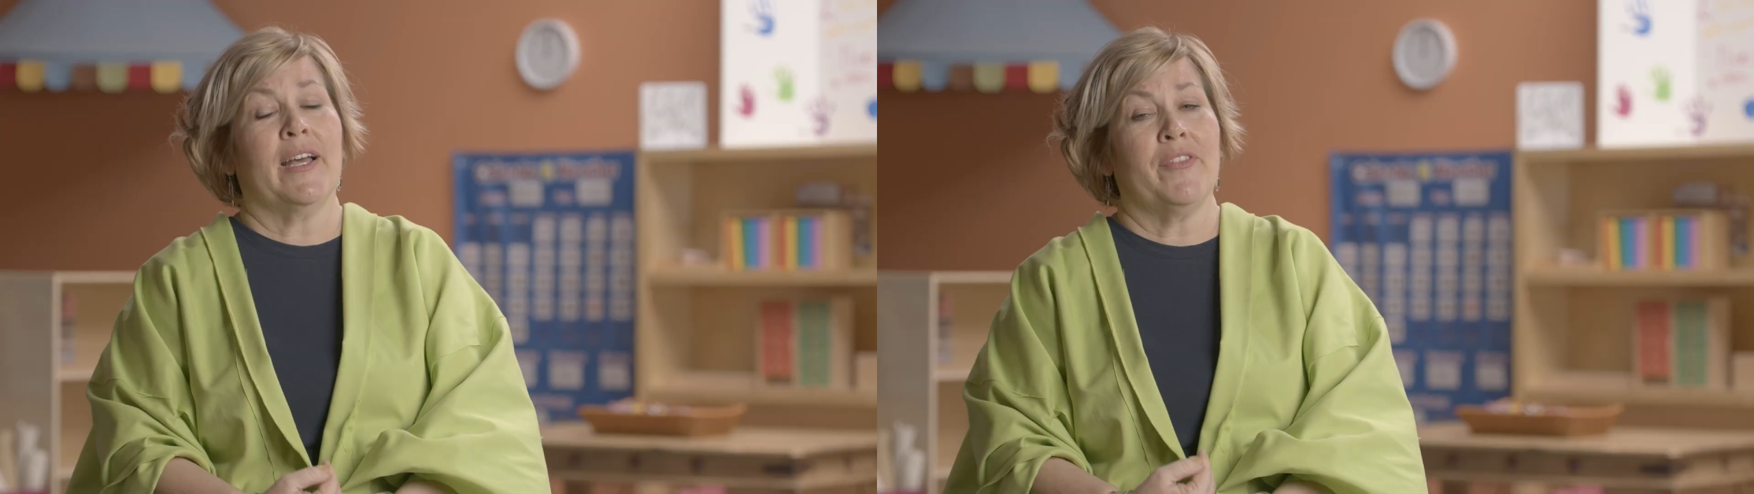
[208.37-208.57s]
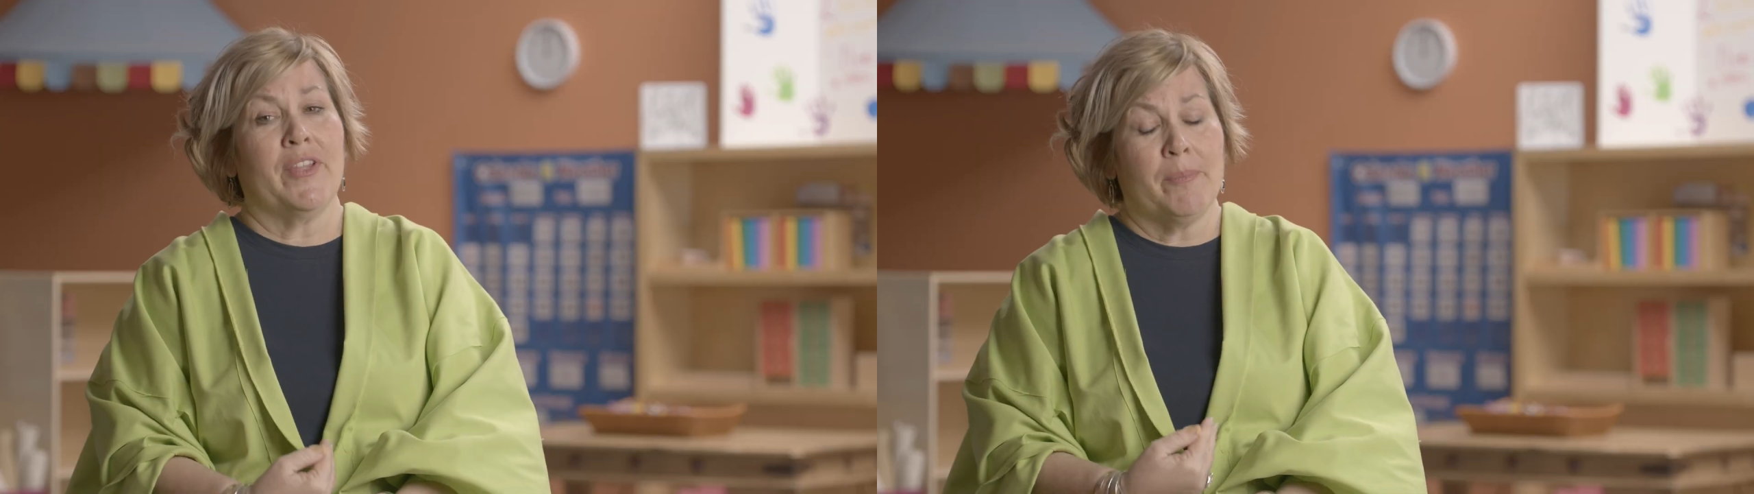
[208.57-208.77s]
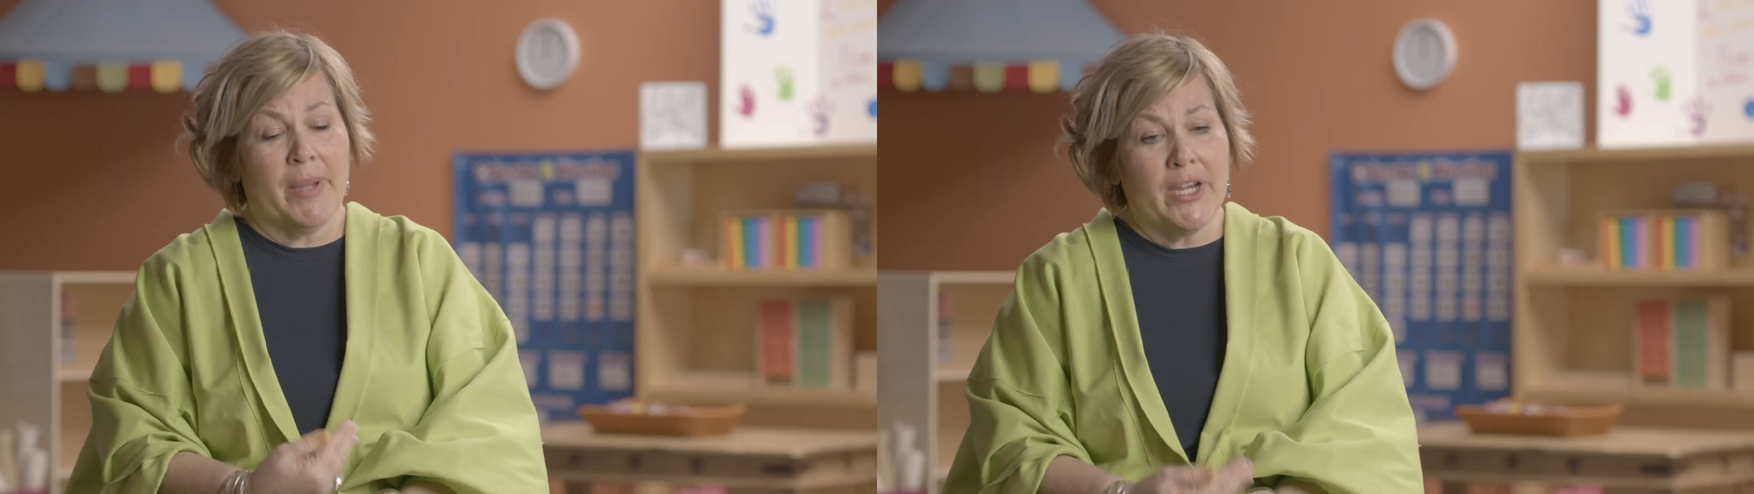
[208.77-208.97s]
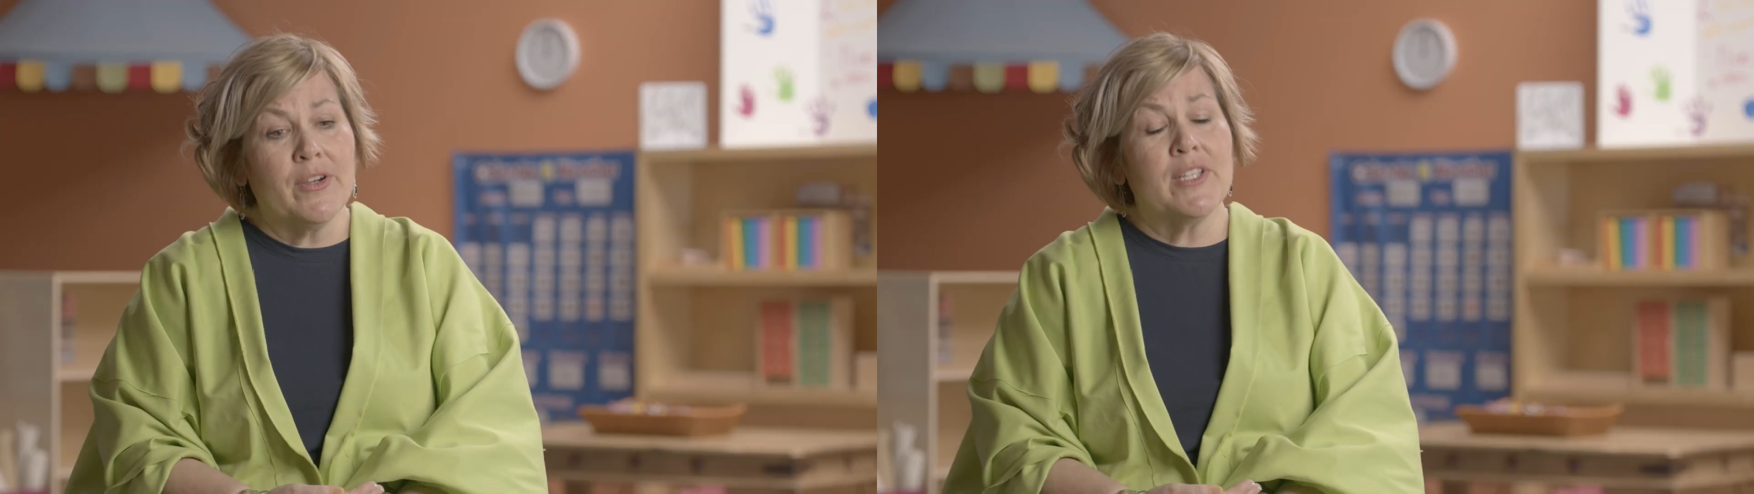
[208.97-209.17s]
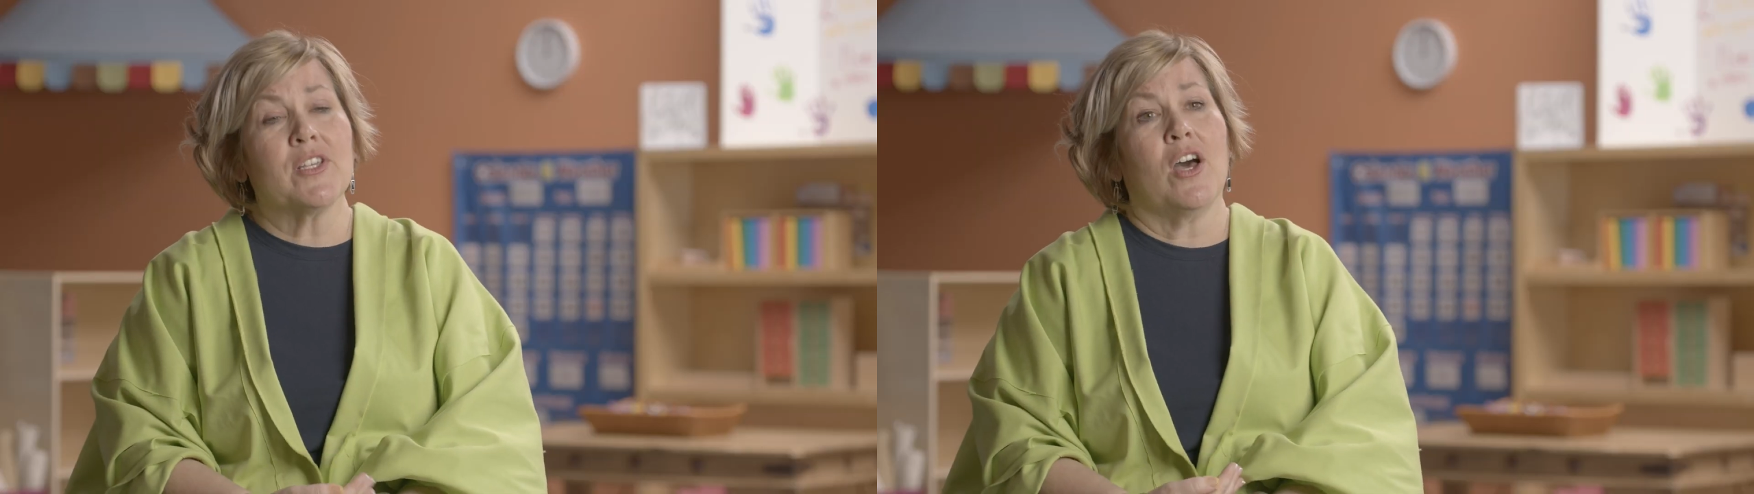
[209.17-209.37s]
I think
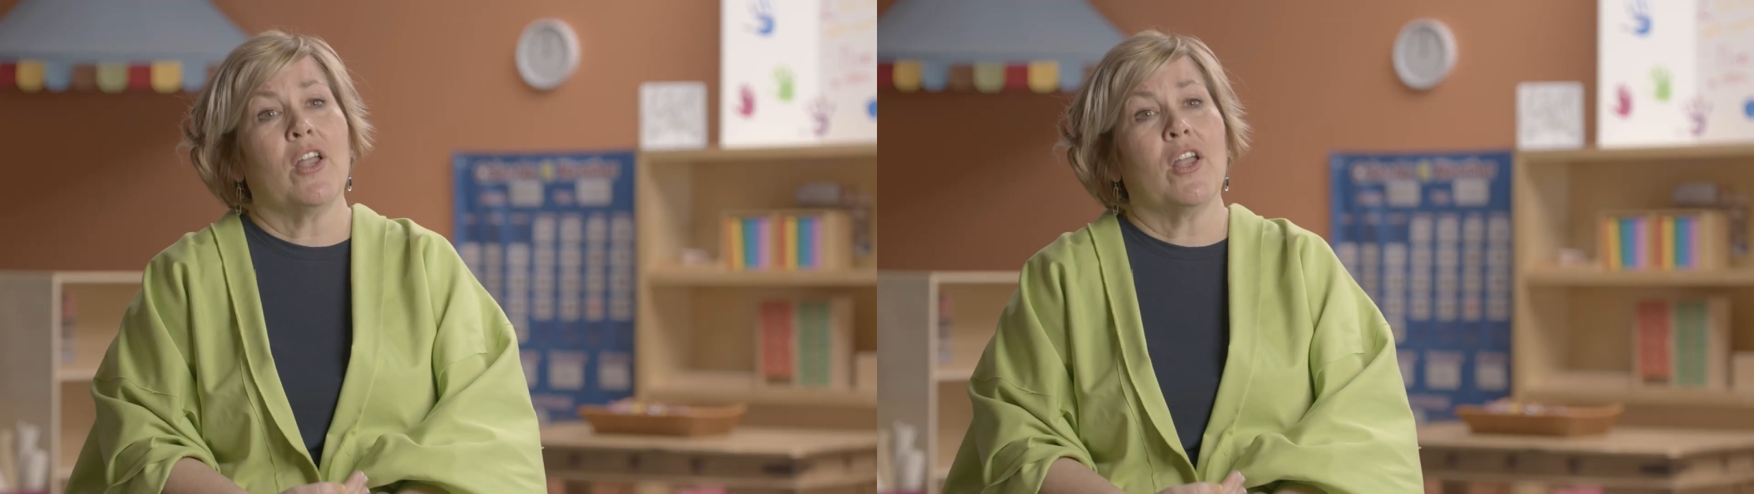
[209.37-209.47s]
parents ought